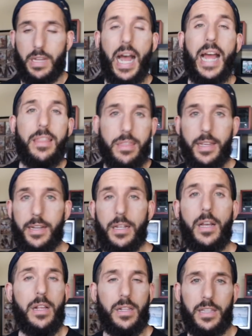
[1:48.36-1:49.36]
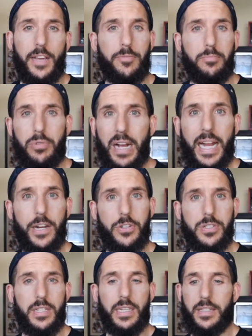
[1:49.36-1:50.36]
I think, left
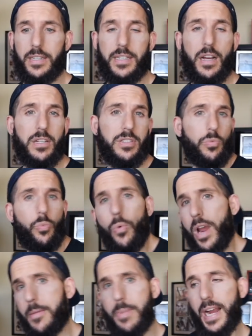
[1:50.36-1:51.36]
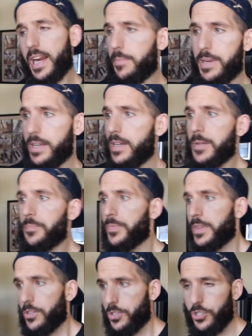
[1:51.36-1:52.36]
Breyers in the dust way back. I mean,
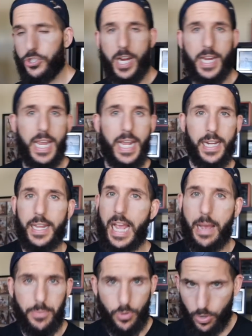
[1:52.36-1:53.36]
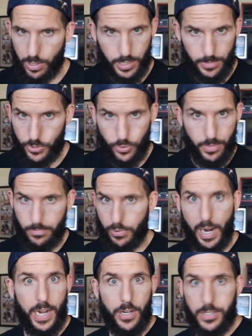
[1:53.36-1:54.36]
there's a gigantic gap in quality between
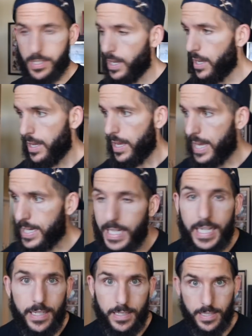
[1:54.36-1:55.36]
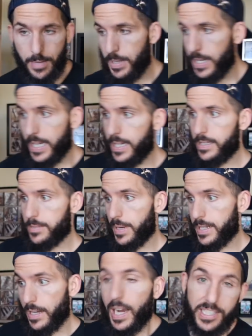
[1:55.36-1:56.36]
Breyers and Edie's. I mean, Edie's
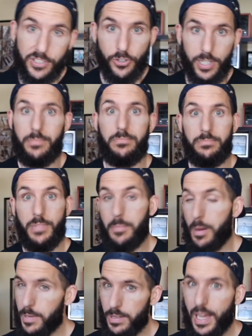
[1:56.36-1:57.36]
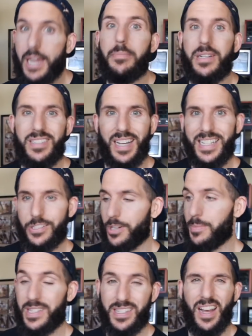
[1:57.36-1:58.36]
makes ice cream. It might be light, but it's ice
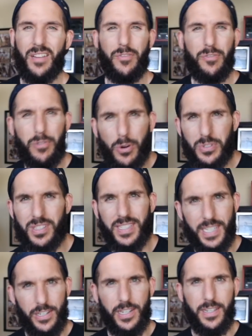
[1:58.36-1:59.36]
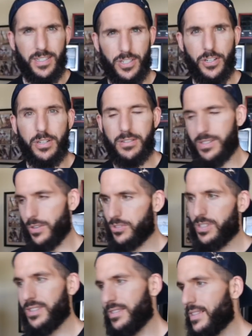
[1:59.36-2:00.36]
cream. It's not frozen dairy dessert. So
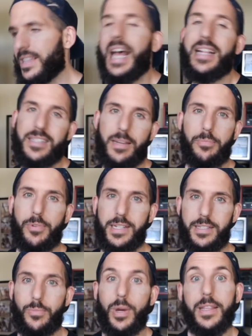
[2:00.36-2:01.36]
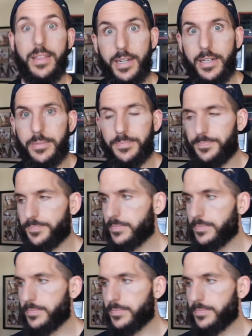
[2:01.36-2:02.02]
just that separates them right there.